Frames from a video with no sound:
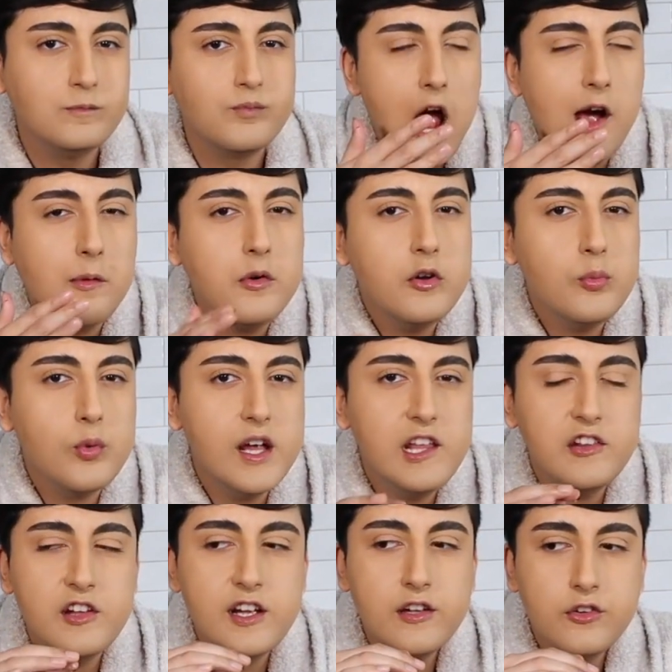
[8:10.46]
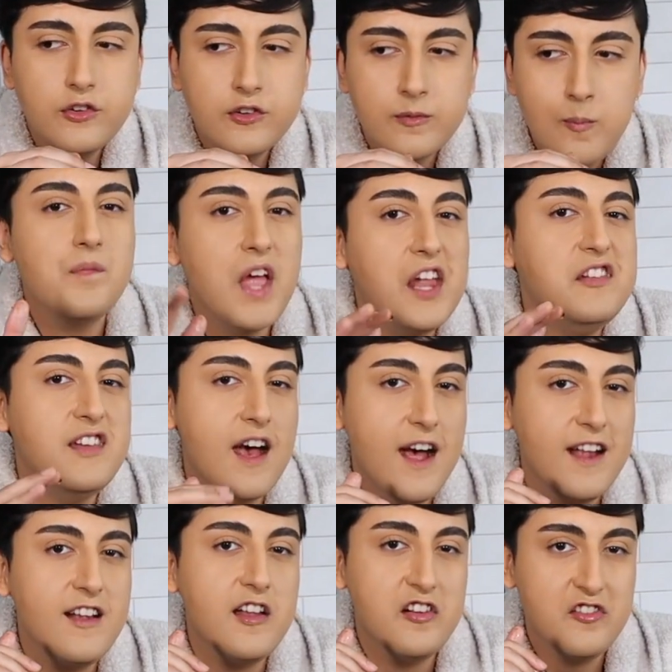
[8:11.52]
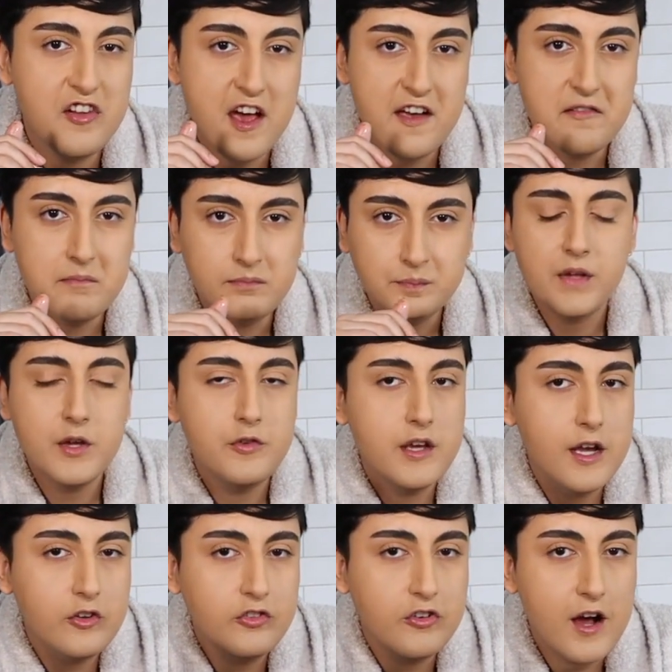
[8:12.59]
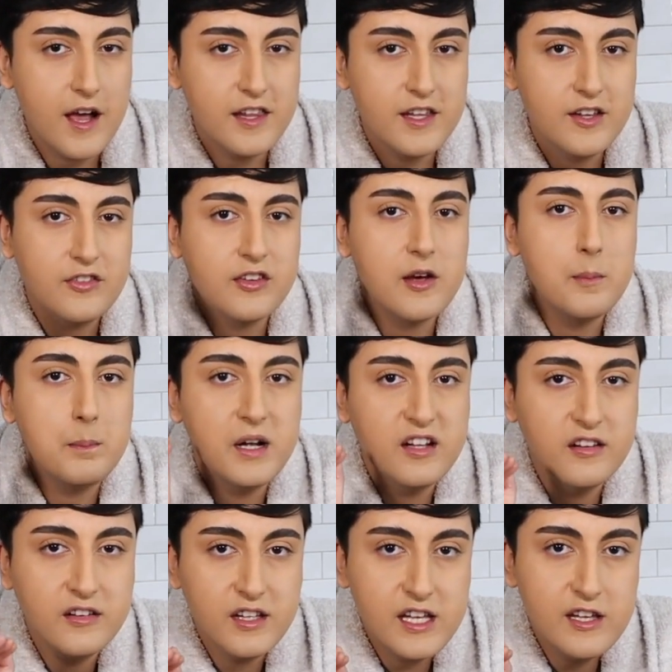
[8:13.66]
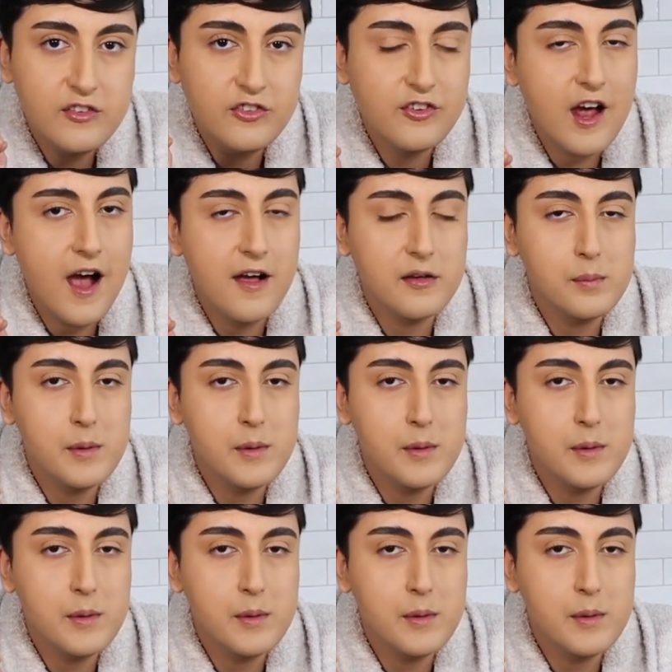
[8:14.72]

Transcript: I would rate this a 9 out of 10. If you guys try this, please tag